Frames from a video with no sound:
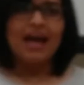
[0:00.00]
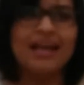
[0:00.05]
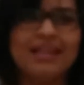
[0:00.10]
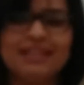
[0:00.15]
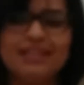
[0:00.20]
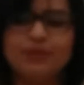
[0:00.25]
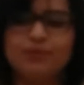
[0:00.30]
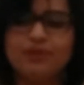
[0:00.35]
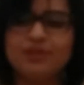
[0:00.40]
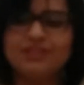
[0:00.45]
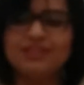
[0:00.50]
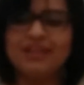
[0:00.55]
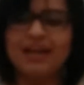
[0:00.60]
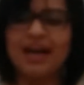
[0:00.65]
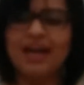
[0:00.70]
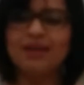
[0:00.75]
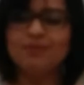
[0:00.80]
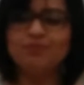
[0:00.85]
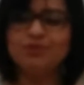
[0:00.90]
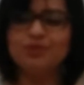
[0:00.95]
and there were
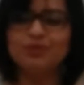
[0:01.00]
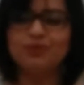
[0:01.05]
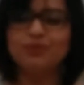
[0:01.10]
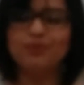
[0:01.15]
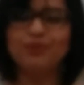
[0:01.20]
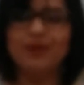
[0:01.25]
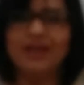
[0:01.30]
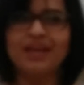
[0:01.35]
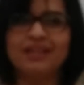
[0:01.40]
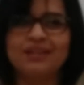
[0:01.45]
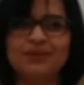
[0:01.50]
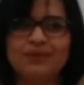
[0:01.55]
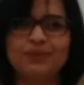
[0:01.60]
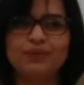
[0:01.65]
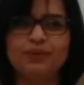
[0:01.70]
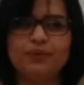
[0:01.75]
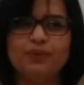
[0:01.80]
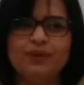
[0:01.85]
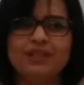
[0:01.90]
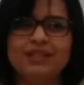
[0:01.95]
times when
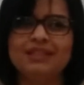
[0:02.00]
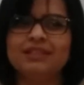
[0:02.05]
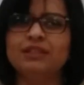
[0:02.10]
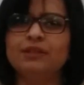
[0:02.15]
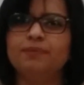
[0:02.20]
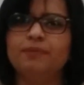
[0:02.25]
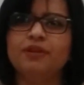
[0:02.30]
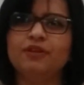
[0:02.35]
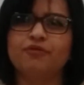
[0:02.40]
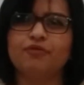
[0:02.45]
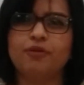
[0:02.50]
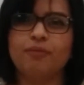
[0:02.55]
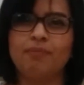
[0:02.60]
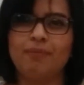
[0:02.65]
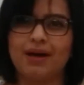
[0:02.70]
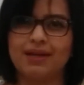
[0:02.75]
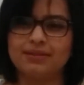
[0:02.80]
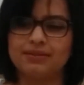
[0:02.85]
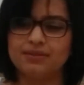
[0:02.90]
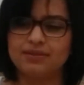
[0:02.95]
we didn't speak for
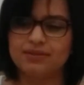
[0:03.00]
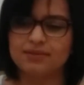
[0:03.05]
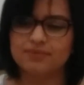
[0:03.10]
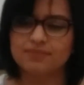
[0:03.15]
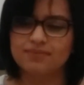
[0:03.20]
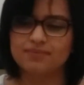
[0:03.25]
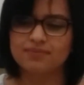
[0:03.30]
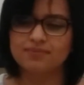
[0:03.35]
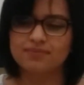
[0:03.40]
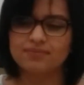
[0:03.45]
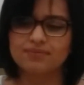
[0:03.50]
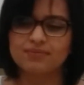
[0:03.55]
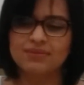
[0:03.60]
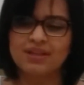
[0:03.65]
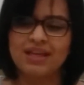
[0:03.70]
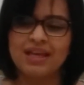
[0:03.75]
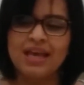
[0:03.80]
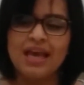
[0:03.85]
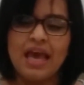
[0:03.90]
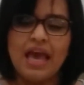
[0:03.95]
months.
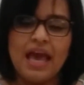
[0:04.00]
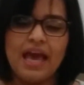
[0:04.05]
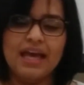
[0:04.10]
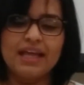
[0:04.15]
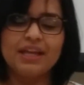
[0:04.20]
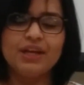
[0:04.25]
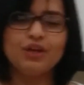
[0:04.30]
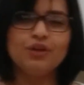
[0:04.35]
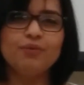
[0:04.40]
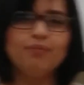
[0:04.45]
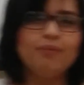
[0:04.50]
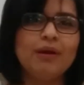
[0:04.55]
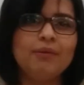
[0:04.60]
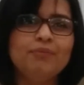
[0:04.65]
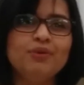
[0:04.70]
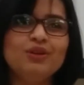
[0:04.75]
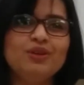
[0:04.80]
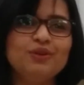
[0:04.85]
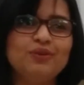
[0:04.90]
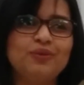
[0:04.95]
And I
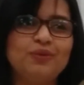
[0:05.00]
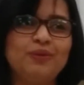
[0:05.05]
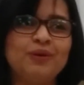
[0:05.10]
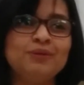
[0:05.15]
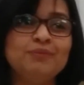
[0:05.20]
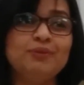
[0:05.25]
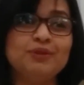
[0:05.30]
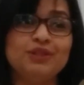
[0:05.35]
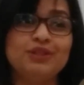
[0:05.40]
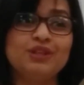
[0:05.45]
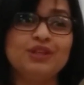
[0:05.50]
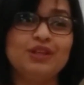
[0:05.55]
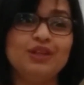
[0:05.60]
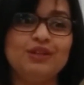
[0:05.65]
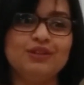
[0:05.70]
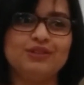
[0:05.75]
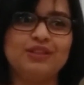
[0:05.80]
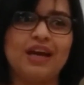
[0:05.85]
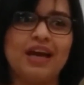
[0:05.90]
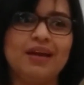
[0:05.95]
remember one
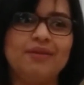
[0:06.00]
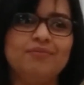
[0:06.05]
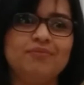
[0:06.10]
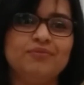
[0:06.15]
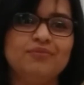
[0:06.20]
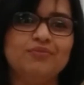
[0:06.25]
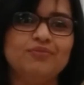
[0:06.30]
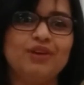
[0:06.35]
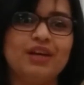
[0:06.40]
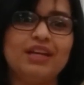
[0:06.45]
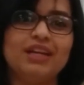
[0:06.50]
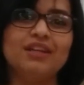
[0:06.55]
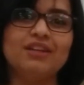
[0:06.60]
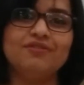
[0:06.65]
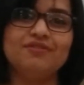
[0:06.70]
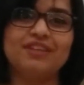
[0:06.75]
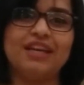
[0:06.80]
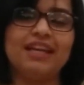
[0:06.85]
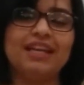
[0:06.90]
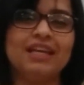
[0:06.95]
particular time, right out
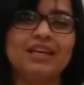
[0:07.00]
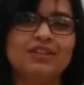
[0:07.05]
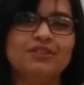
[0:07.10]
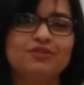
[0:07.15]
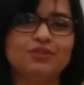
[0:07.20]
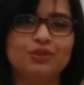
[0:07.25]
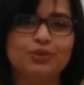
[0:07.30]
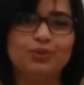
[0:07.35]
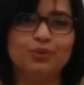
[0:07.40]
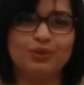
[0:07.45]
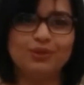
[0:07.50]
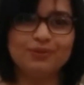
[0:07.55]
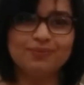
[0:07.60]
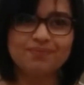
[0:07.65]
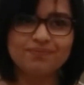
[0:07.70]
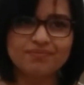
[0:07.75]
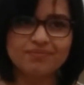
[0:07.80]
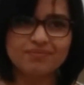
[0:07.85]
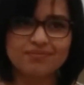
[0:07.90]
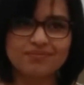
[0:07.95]
of getting out of school,
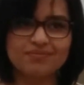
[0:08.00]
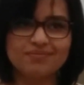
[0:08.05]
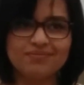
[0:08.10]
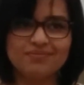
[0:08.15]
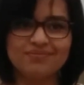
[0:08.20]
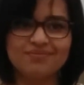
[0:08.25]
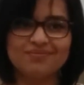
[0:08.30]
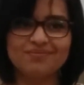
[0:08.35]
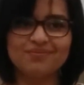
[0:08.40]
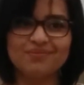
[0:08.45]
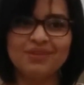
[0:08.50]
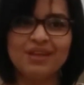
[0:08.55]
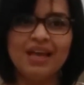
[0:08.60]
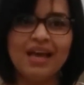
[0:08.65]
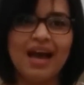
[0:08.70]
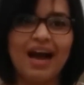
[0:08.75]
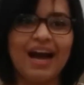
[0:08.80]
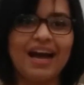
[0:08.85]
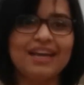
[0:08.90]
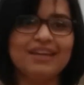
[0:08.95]

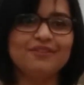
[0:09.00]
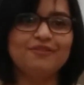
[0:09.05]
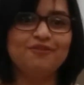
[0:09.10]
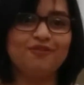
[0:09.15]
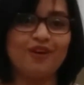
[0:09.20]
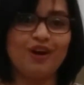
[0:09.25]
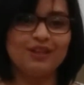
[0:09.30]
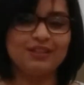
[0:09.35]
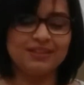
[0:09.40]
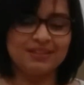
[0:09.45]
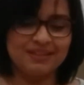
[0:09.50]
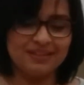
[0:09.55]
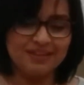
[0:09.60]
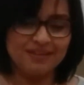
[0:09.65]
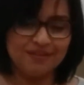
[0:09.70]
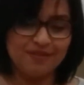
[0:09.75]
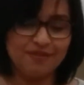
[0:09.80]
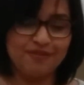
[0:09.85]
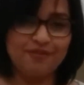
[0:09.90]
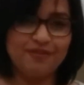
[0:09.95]
I had fallen
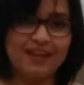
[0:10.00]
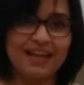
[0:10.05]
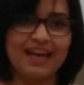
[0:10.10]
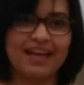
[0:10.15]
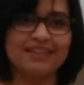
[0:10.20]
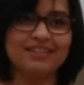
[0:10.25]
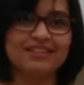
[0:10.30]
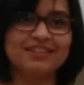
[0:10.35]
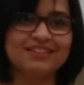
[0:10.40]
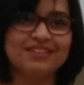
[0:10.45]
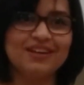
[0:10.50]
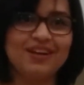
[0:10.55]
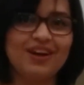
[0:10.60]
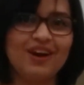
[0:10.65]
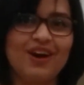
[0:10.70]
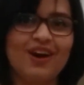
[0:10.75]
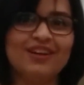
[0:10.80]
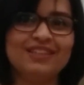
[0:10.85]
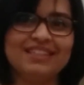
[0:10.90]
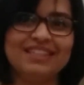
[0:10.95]
flat
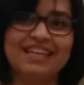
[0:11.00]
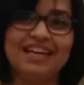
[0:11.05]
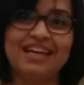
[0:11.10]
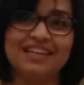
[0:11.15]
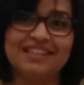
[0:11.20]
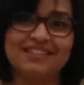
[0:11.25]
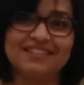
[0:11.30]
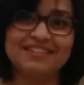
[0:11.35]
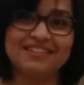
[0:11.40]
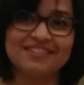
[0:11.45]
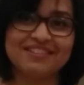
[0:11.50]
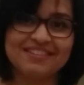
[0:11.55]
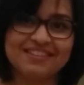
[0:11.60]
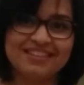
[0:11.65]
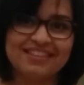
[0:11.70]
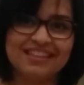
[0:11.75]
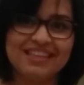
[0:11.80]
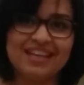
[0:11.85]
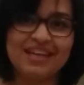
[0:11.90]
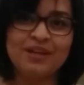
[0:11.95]
on the ice
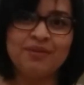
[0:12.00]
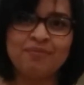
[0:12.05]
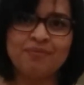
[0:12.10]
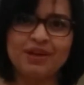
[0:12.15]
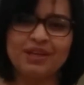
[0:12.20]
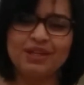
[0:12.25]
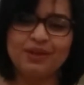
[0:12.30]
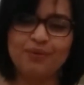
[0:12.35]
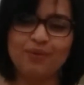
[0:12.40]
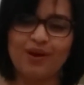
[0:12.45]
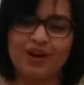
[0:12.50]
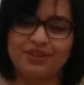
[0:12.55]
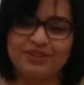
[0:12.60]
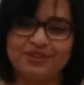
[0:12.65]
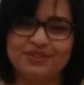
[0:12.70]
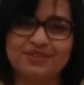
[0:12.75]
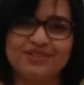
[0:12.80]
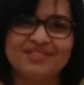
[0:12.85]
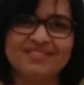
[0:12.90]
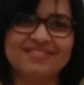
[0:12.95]
in muddy
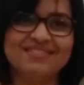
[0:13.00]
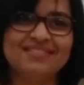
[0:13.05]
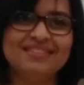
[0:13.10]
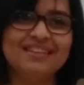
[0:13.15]
waters,